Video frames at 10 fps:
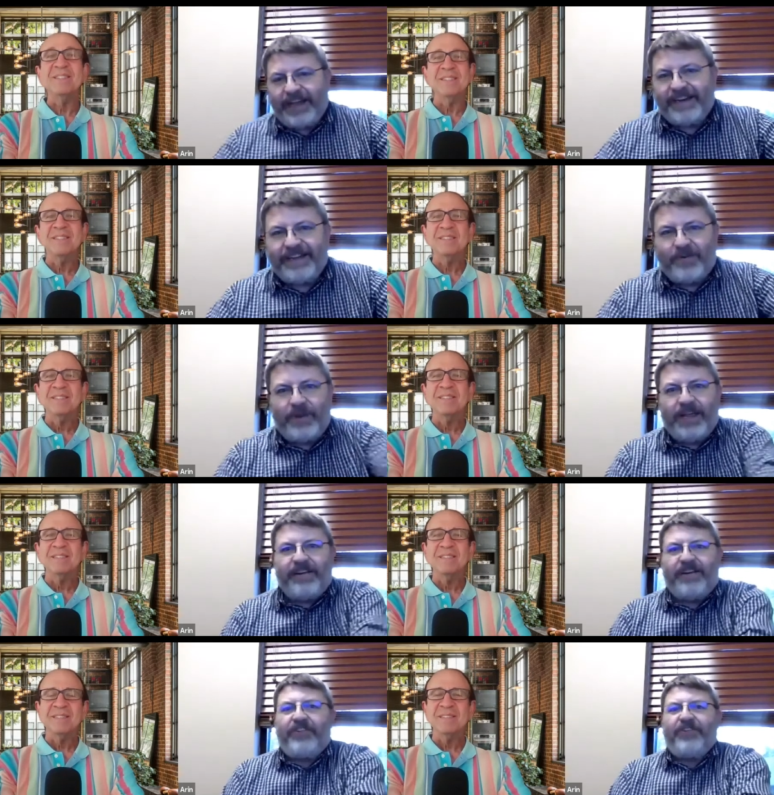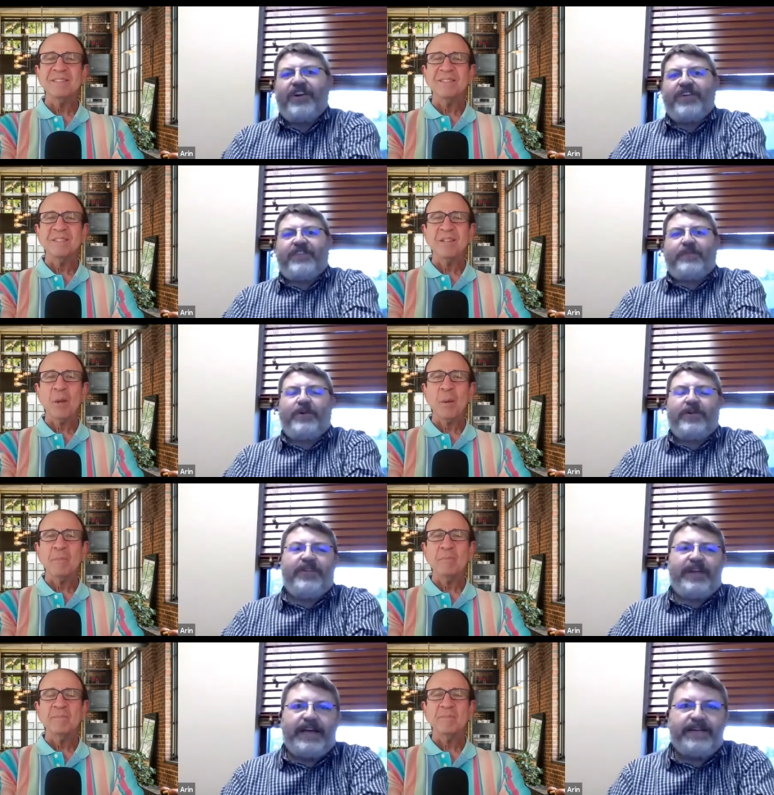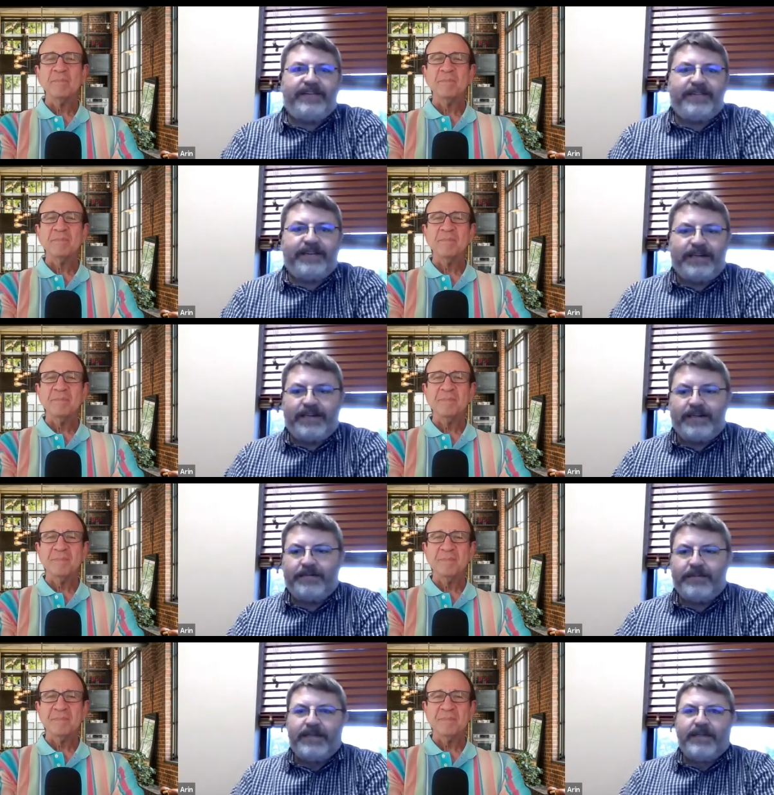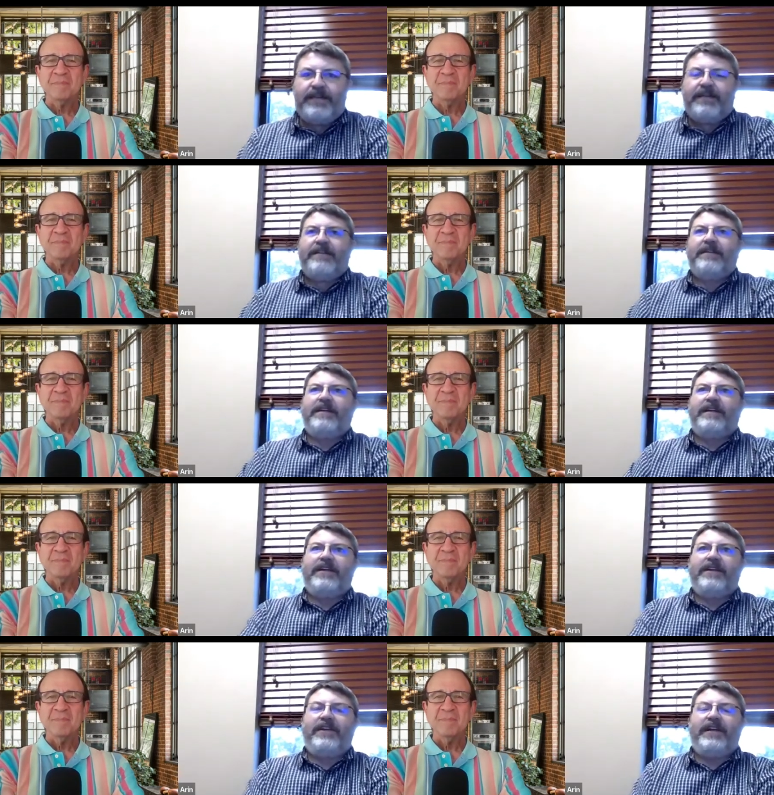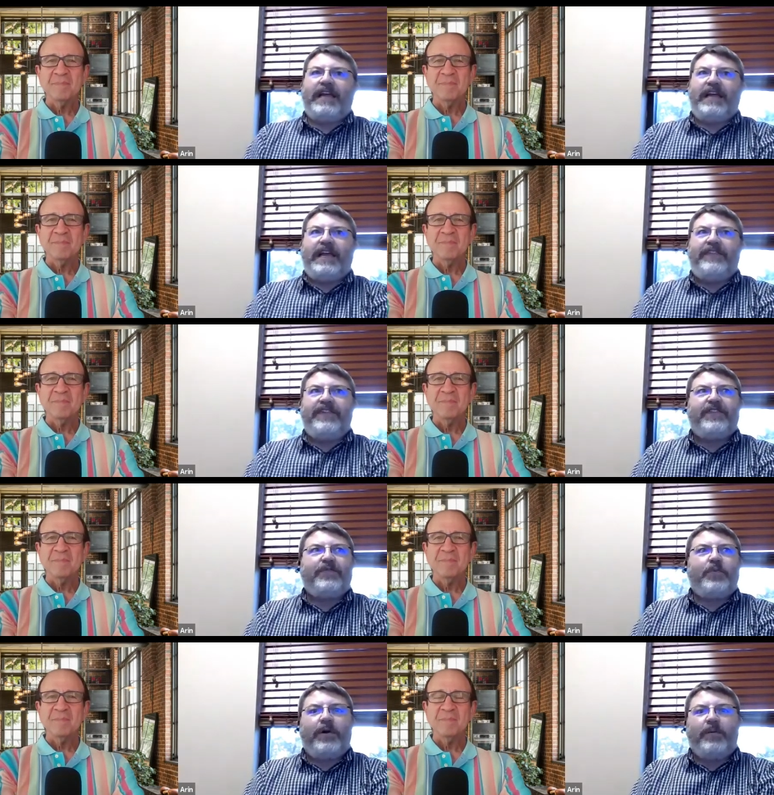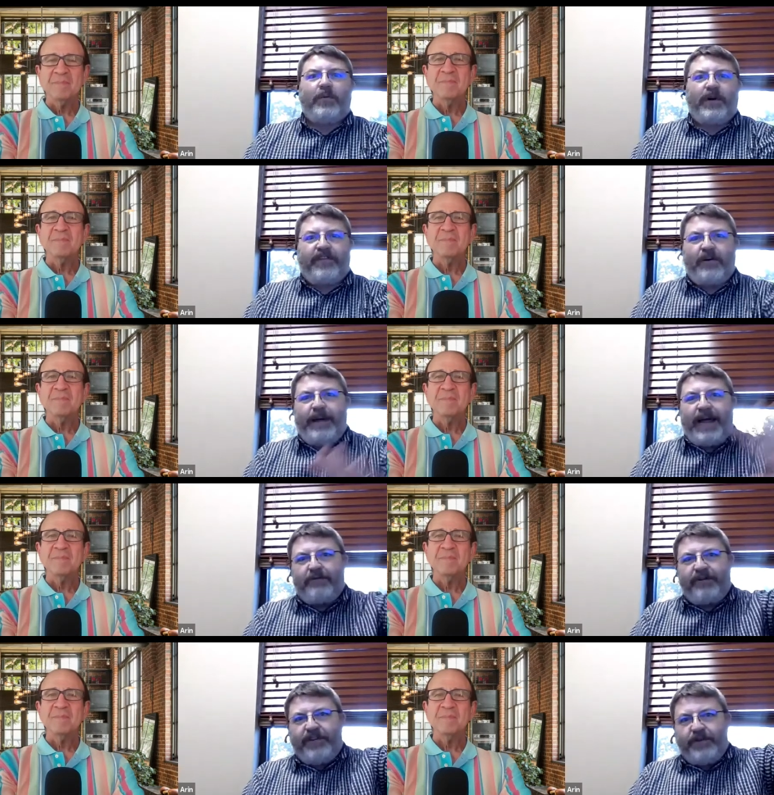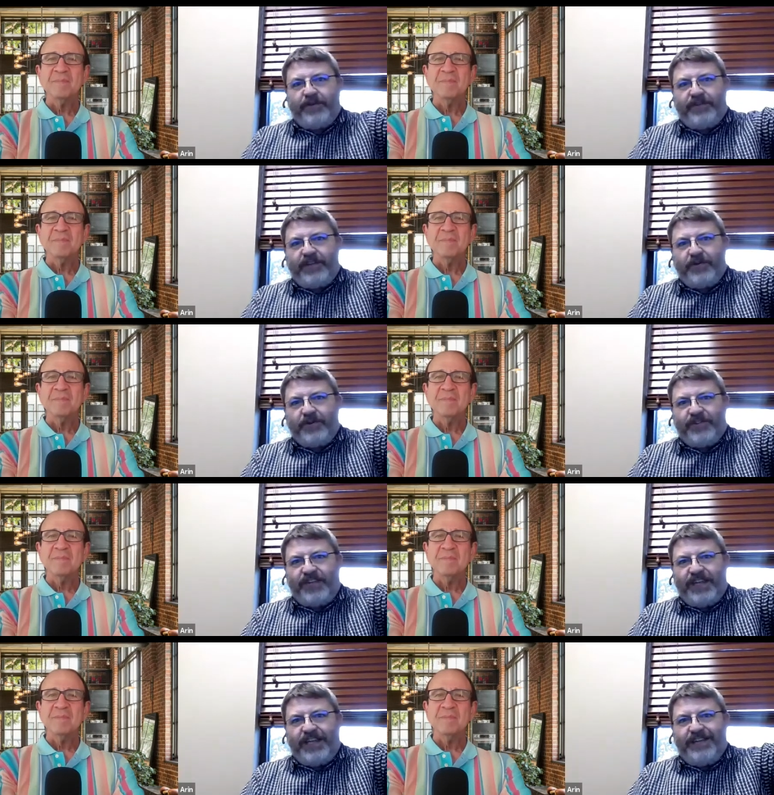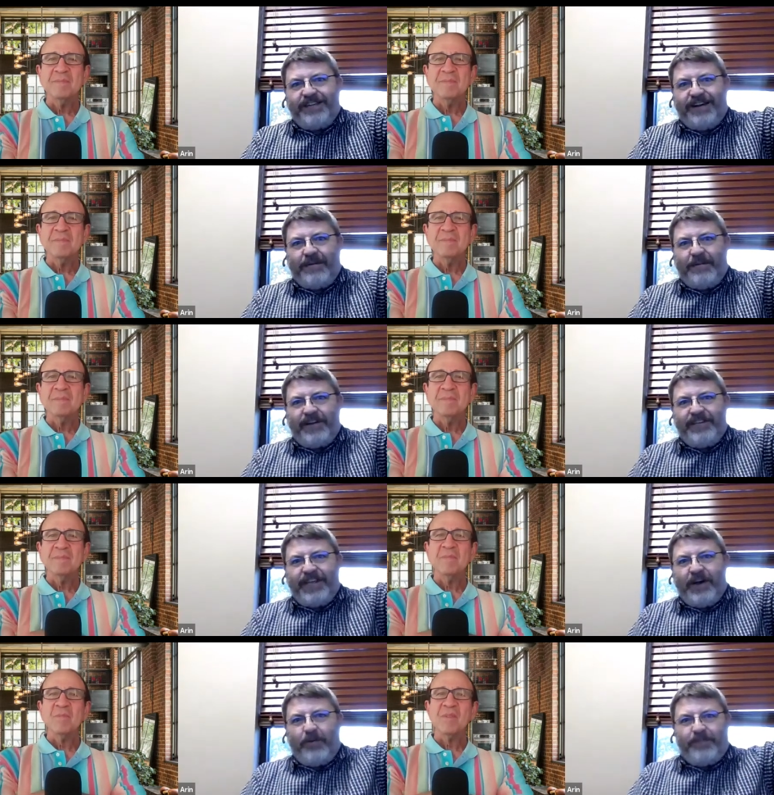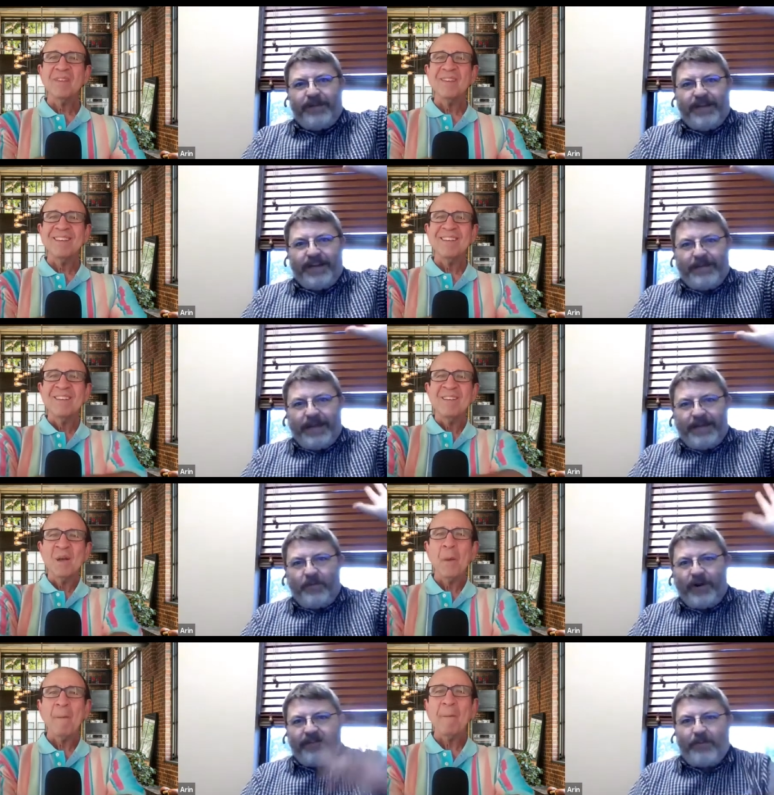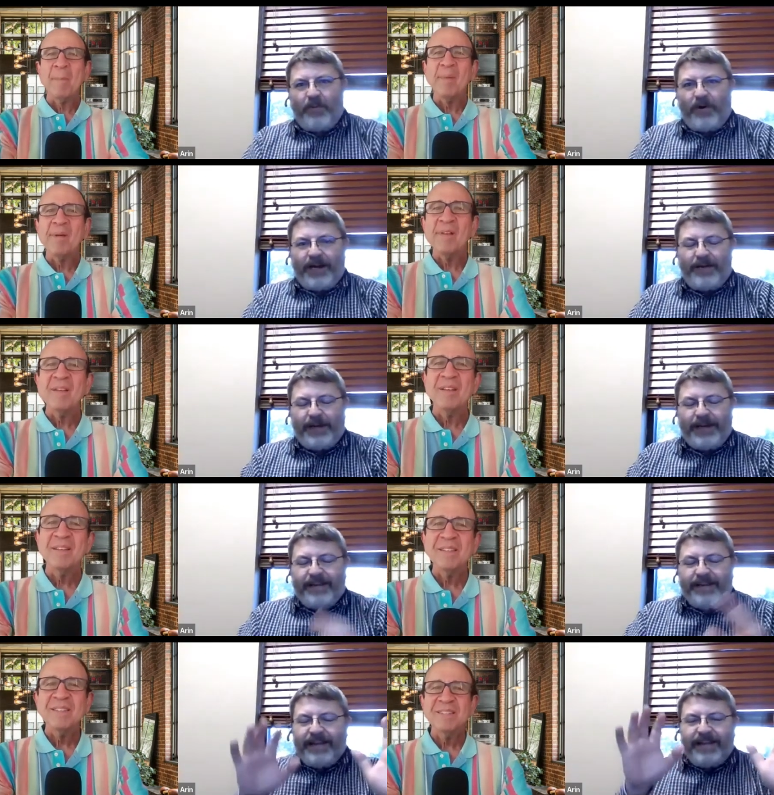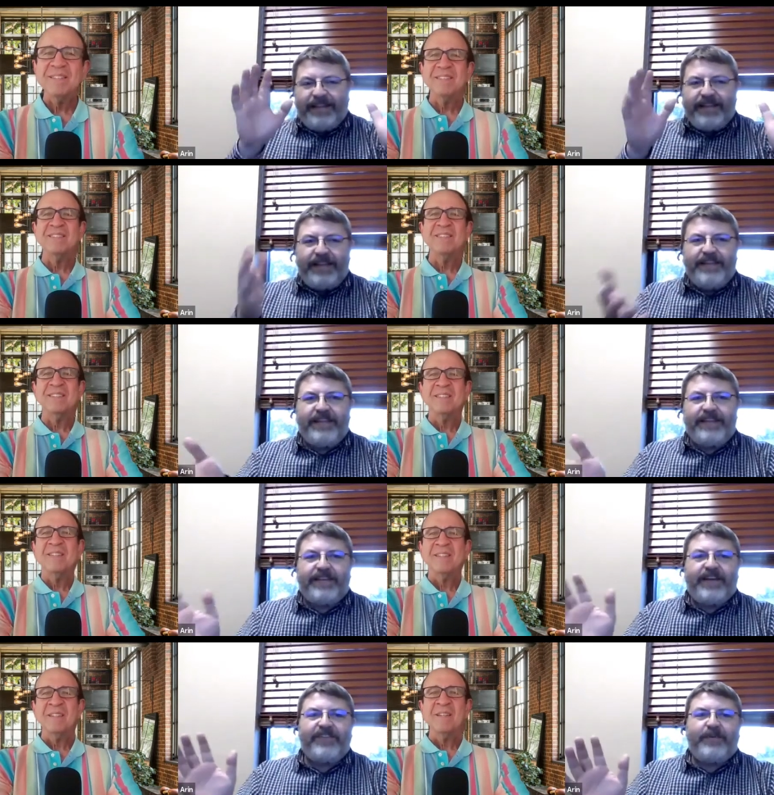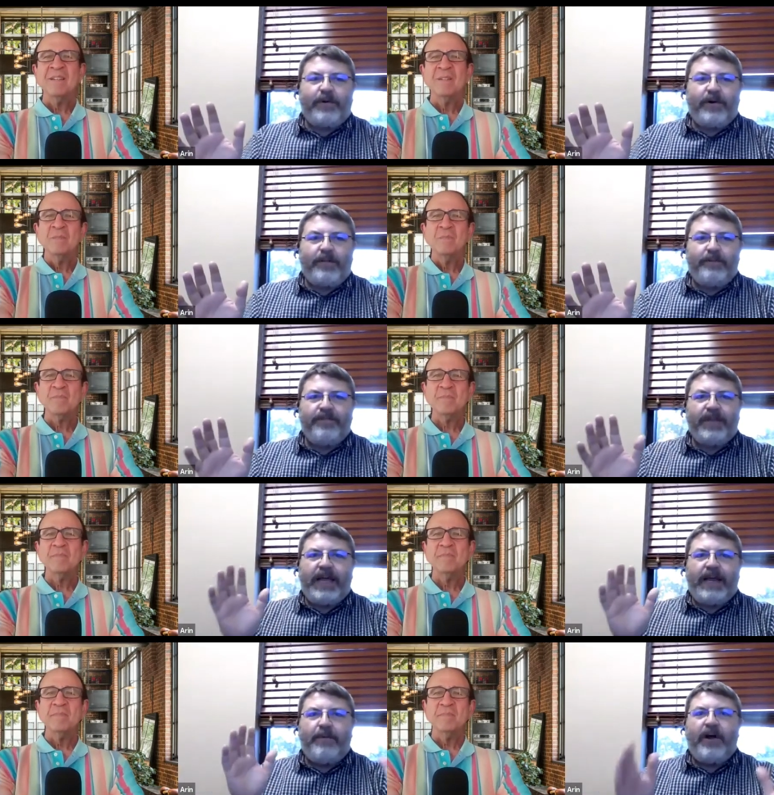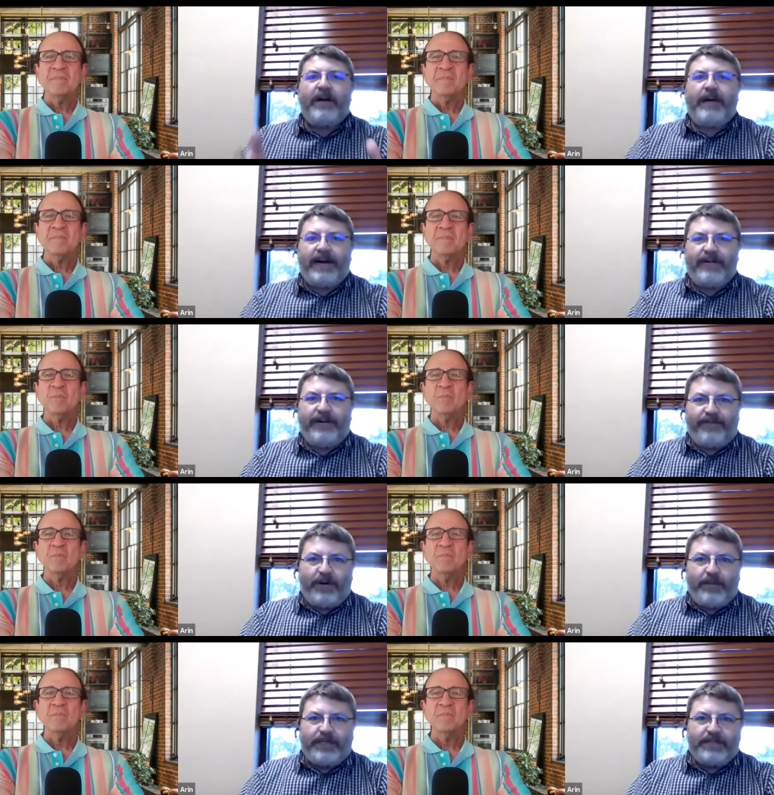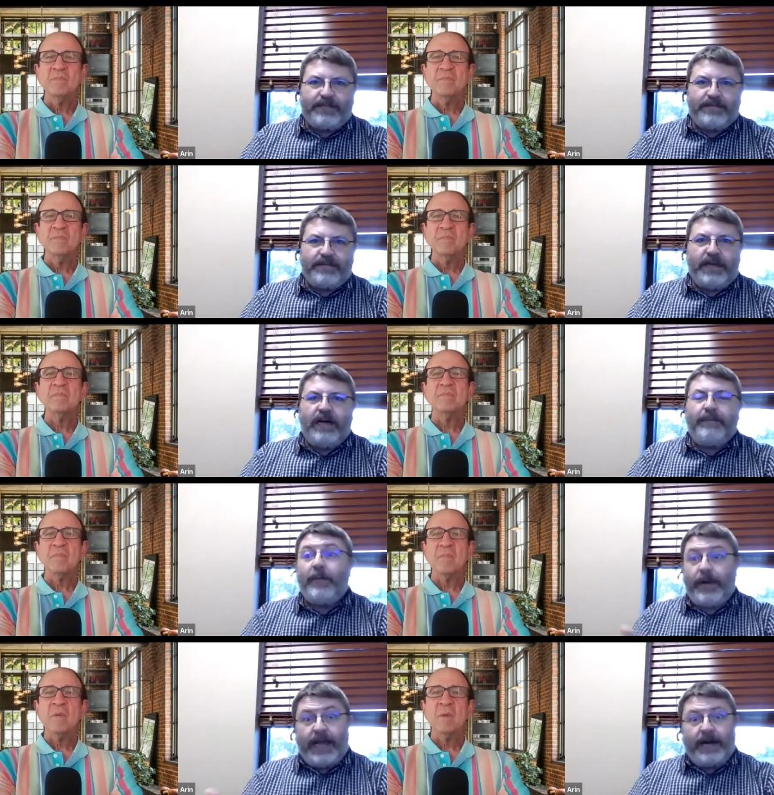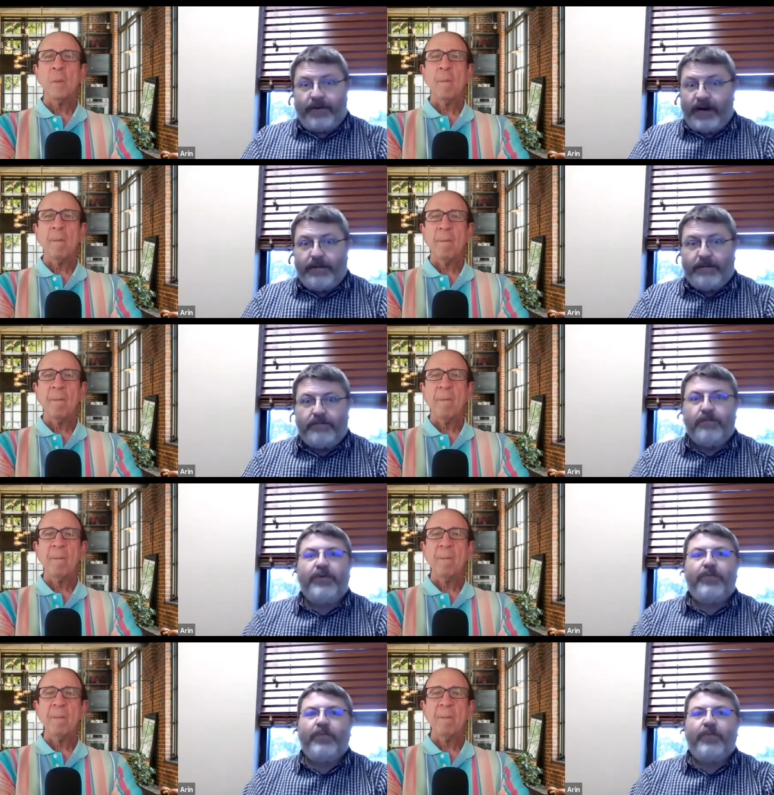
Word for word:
Speaker 1: had, we had another customer that, um, and this is one, one of our bad reviews that you'll see um, on Yelp uh, at whatever point, but the, the, the customer had bought a battery from us um, and we had a problem with